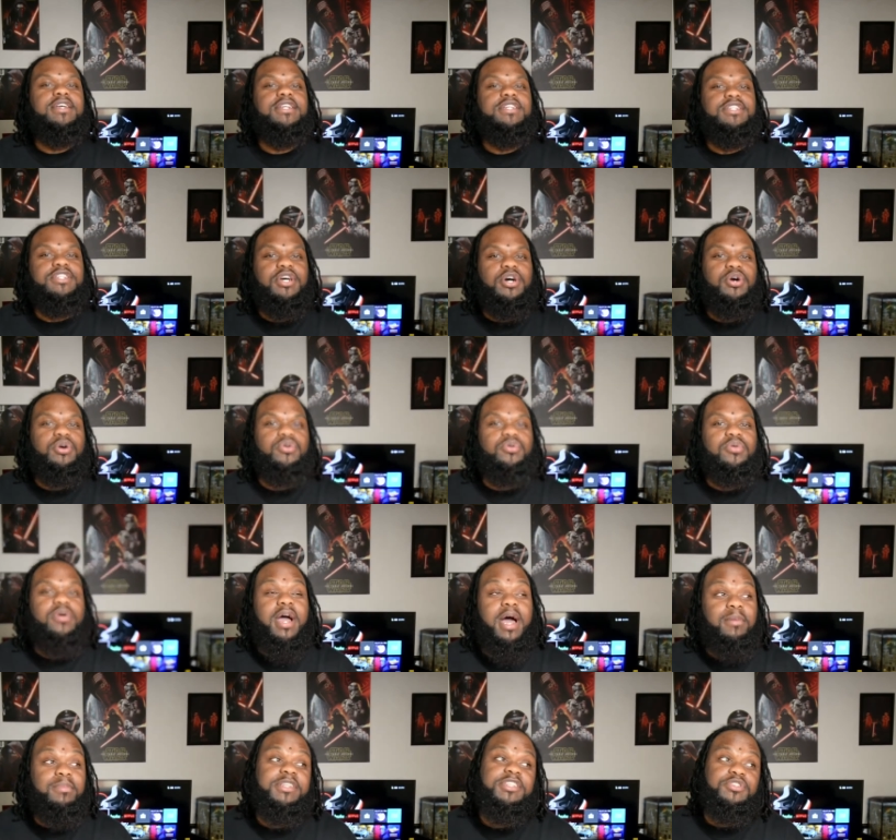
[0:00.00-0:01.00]
So
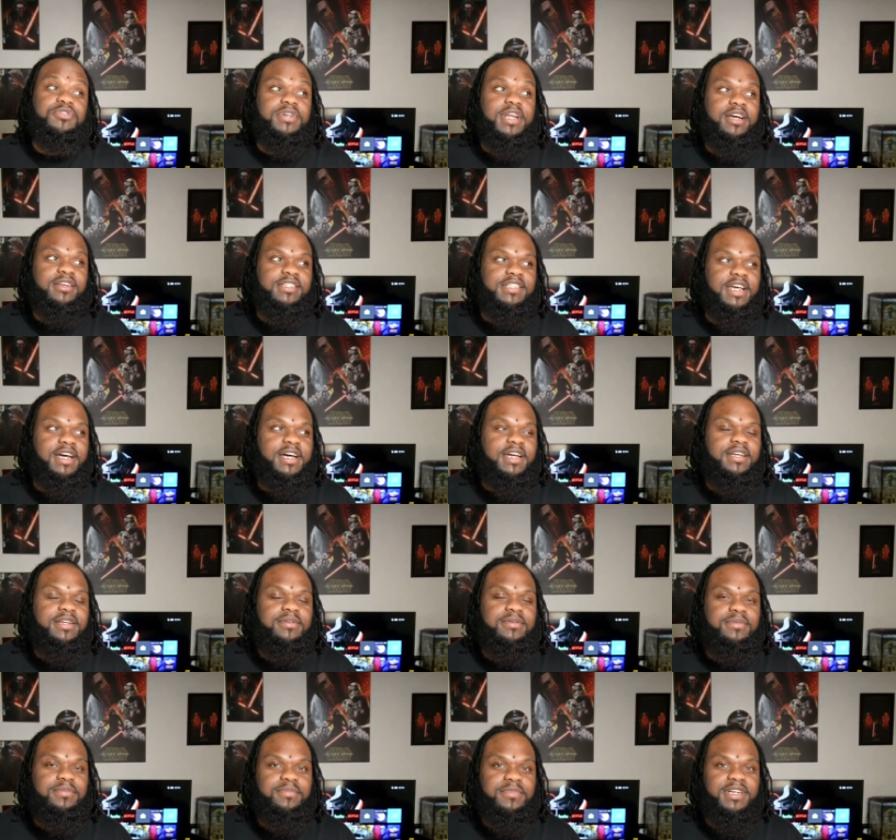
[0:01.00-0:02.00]
I miss doing outside,
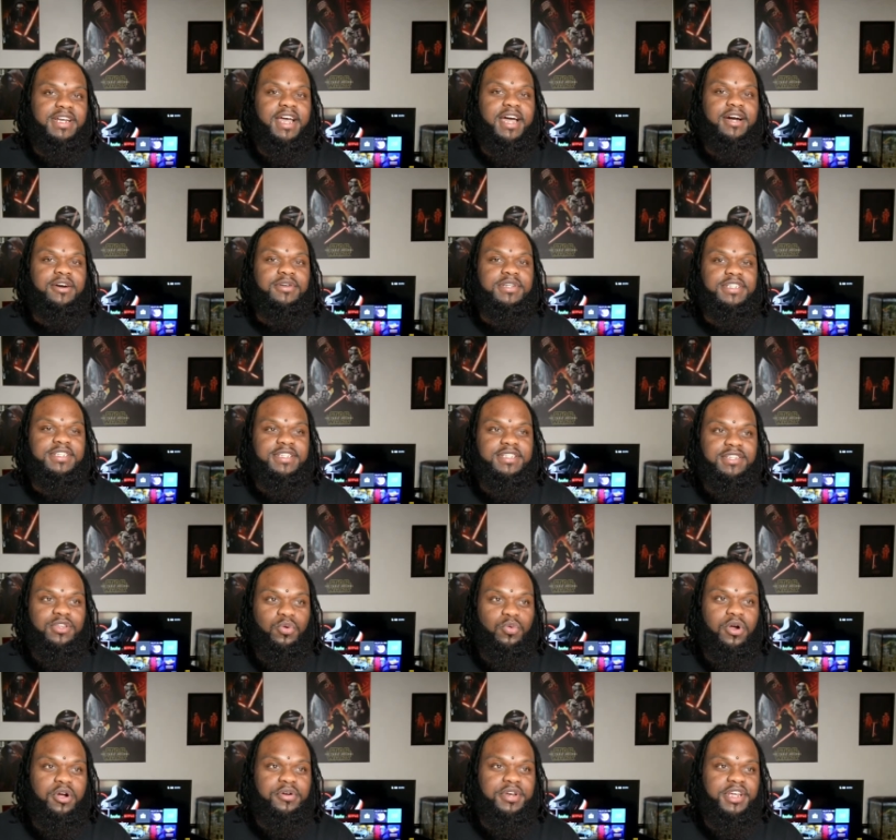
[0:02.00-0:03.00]
but now it's the
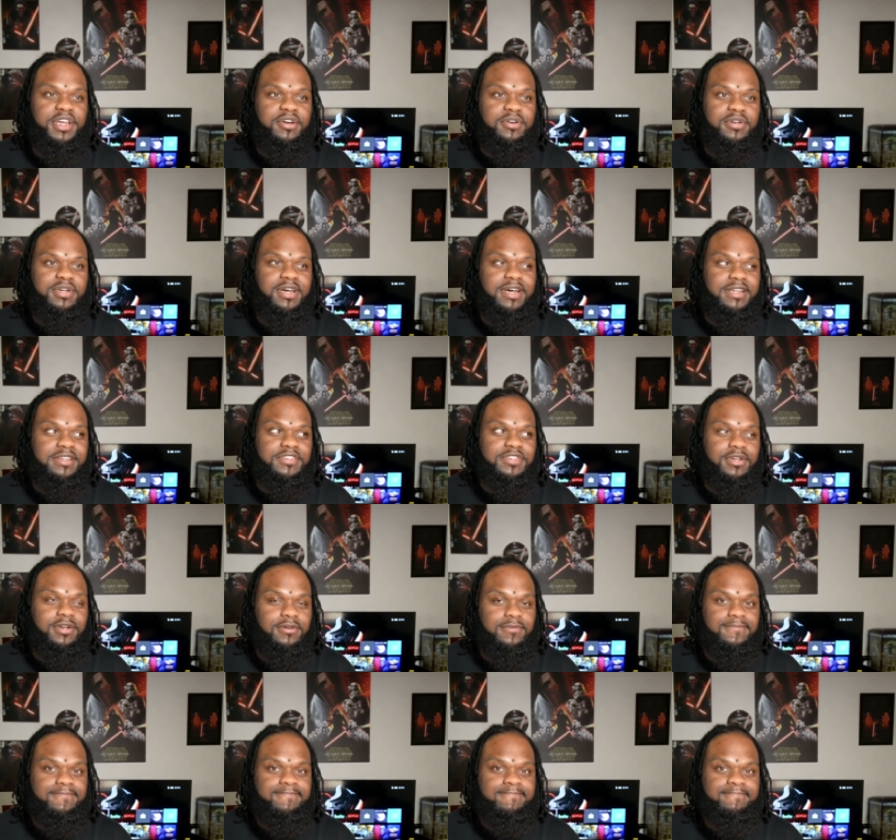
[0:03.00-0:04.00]
Roni going on,
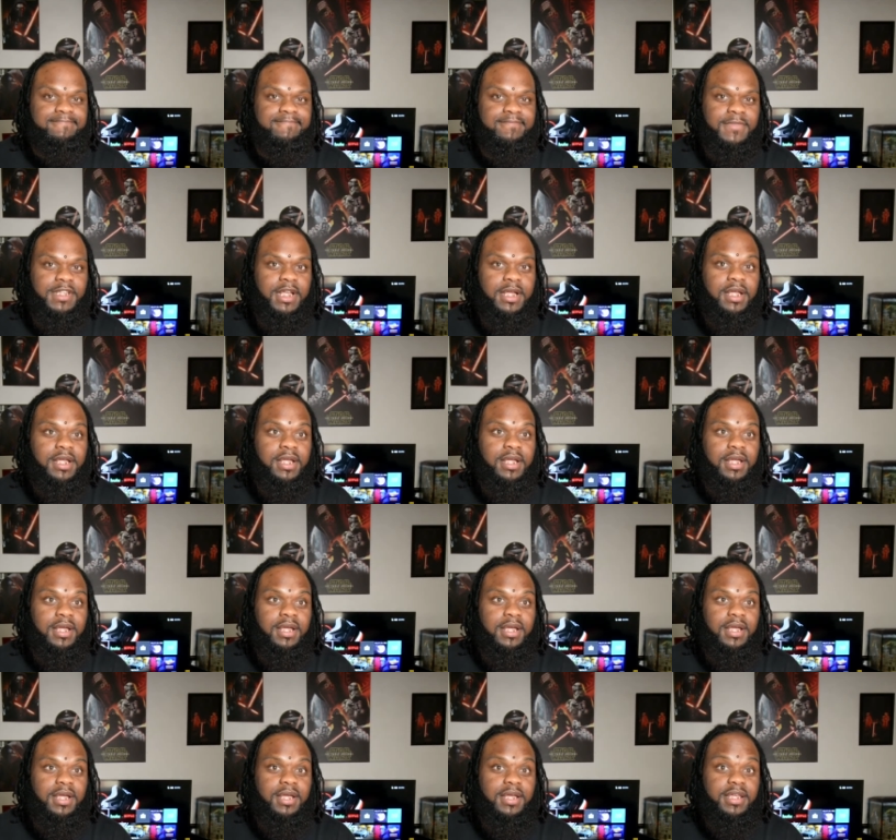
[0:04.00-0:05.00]
so
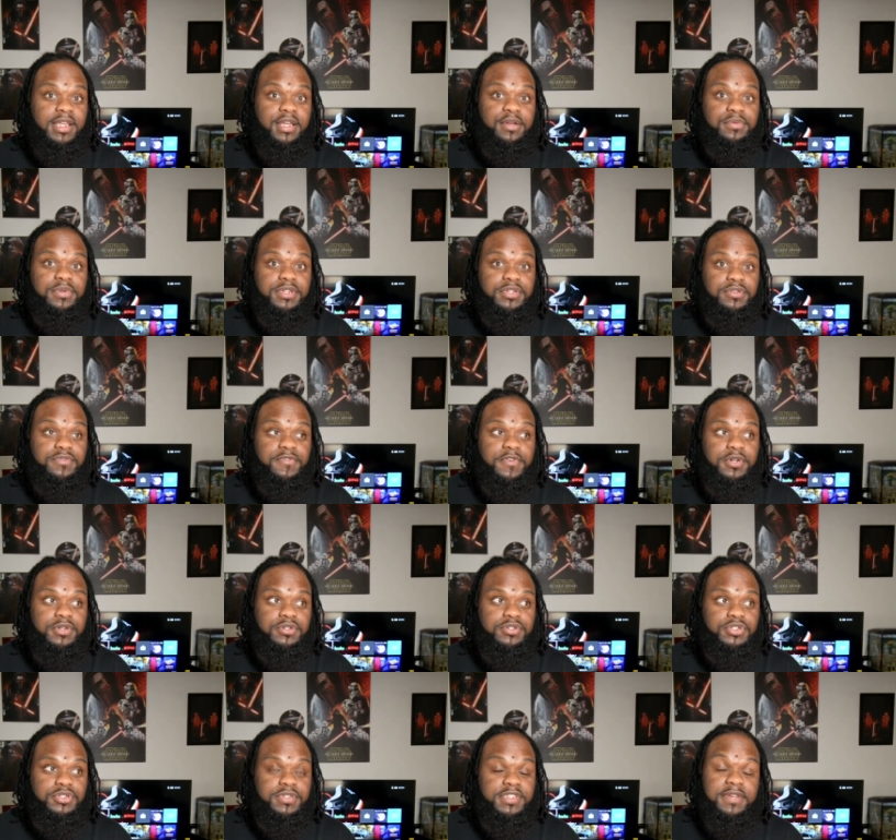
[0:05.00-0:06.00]
can't really do
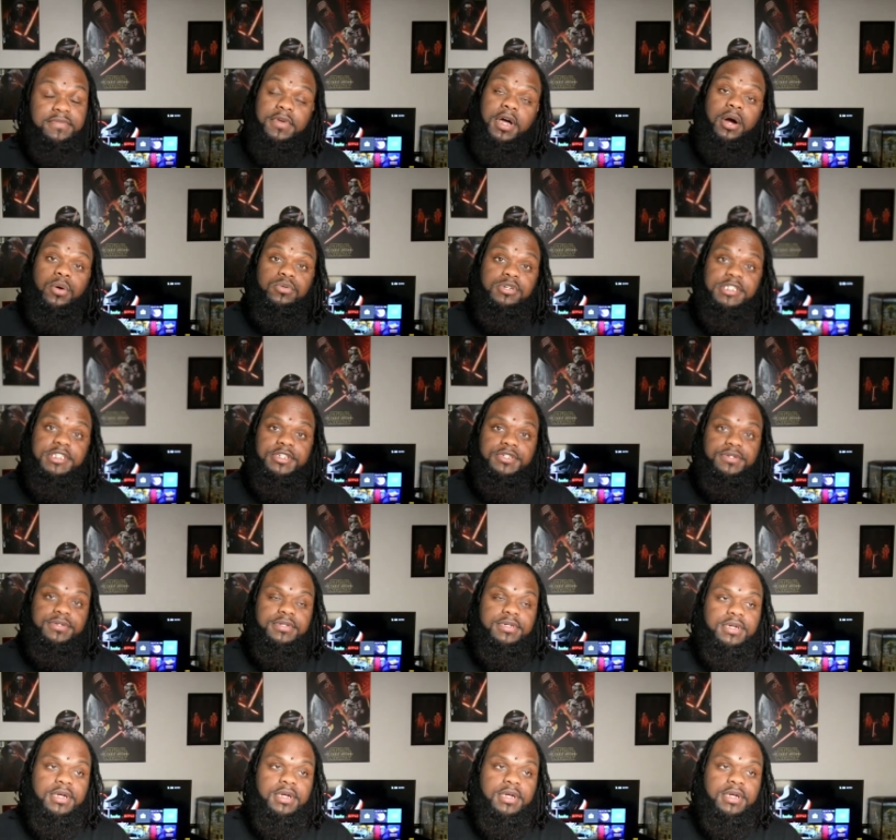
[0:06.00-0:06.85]
photo shoots, even though I want to.